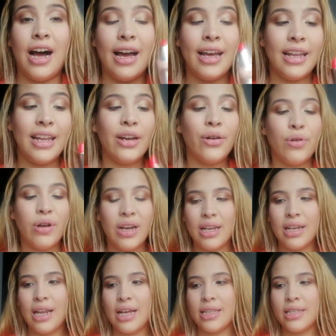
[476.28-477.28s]
I
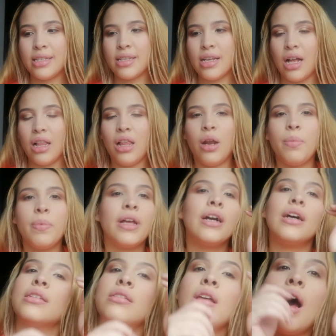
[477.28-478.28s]
really like this color
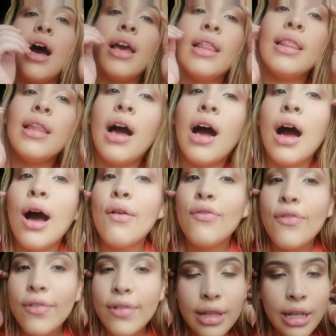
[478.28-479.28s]
because I
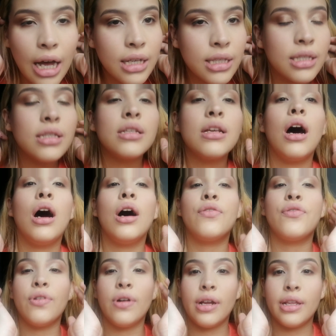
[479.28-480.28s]
have lots
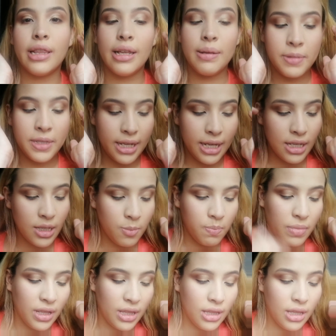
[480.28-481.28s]
of red lipsticks,
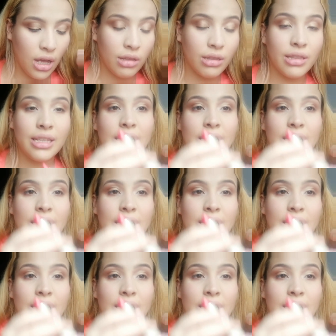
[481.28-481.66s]
but not